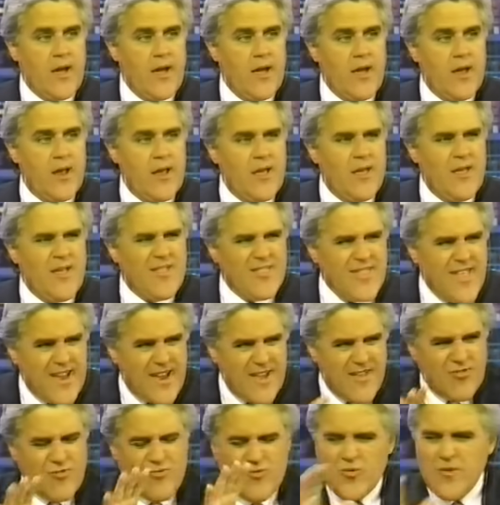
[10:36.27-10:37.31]
I, it, it,
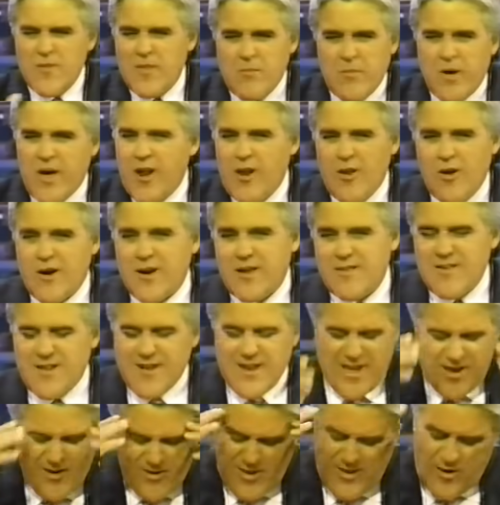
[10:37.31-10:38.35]
like I said, doing the monologue, I
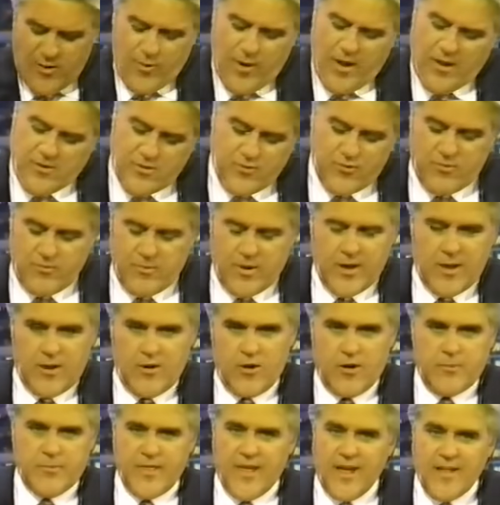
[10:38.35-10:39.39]
said, how do you go out and do a
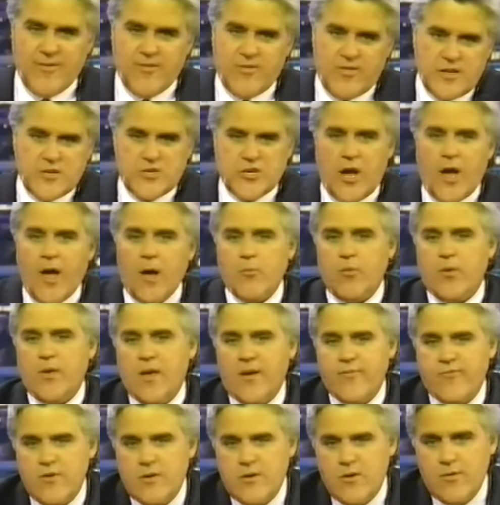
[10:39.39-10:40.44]
monologue? But that's the job we
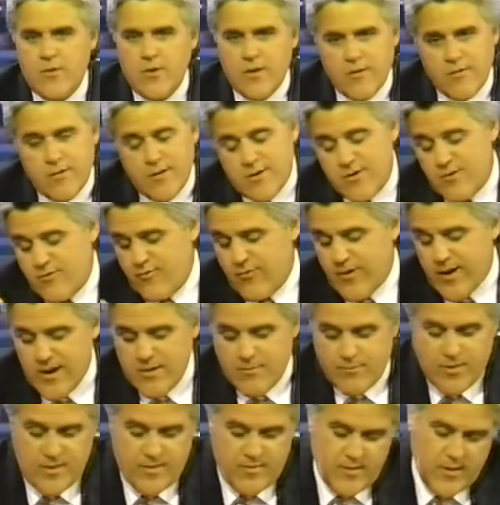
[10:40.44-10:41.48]
have to do here and try
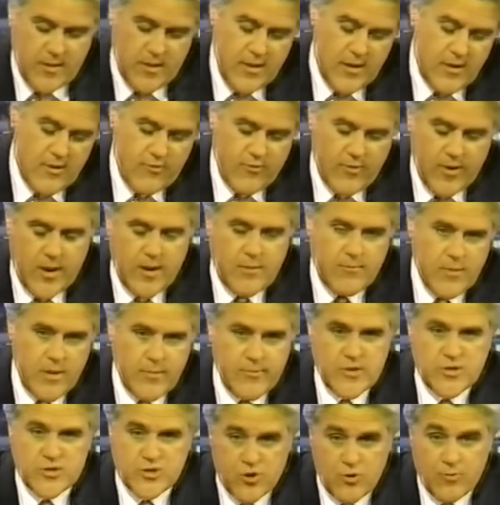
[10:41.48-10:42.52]
and be silly and try and
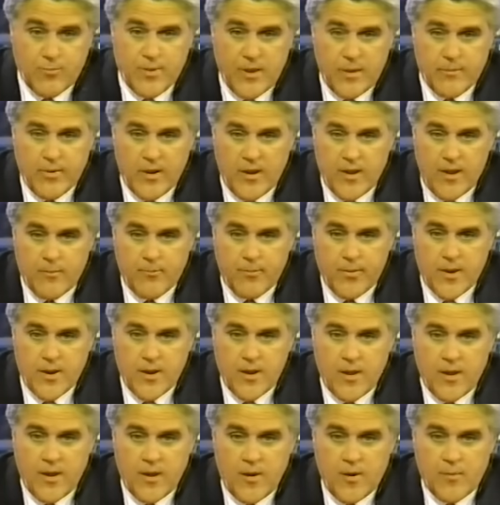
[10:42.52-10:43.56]
maybe cheer people up. But
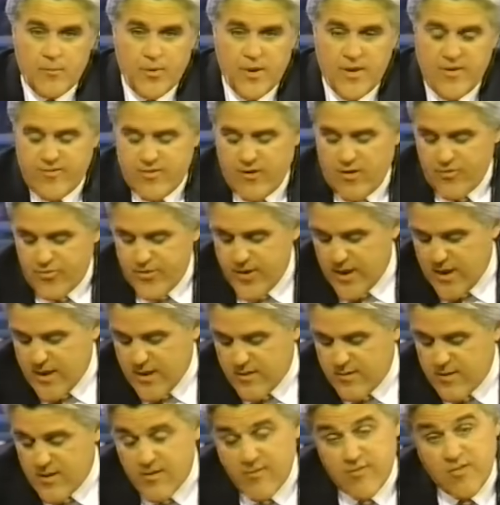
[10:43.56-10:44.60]
please don't think
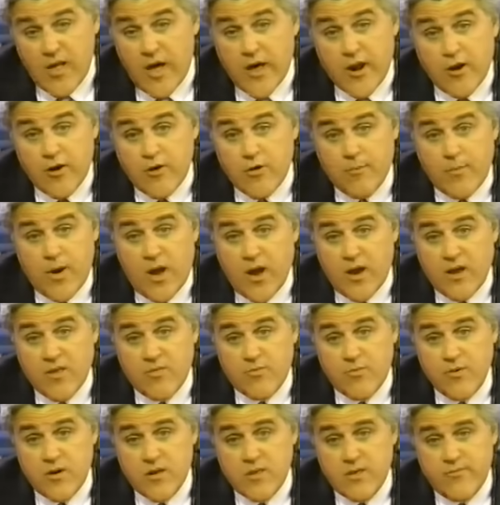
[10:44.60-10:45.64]
it's, it's not on our
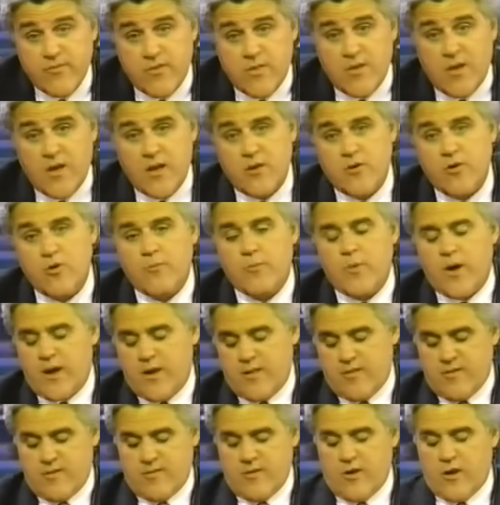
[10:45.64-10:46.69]
minds because if it's on your
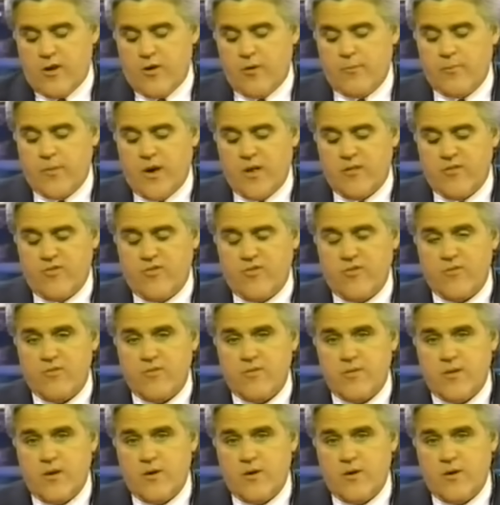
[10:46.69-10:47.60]
minds, it's on our minds too.